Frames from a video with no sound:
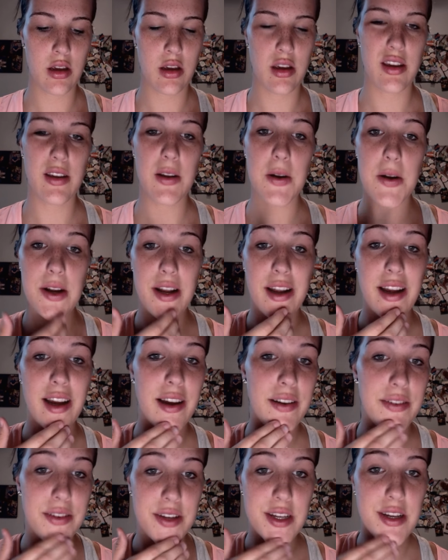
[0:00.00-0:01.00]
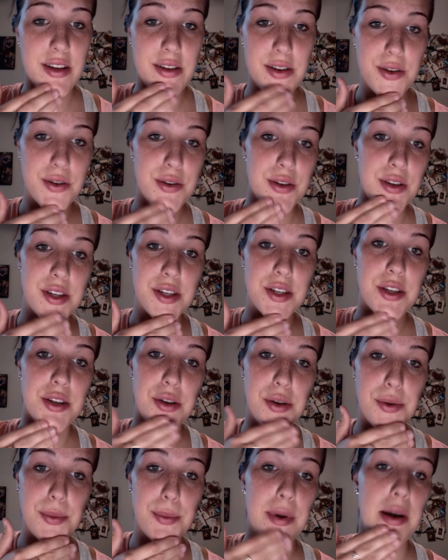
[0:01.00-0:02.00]
You don't have to use
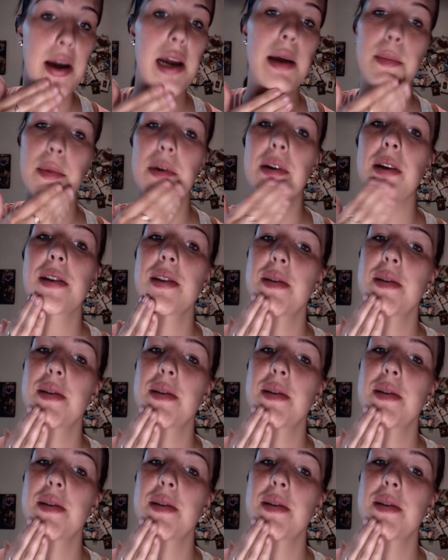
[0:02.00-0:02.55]
two primers,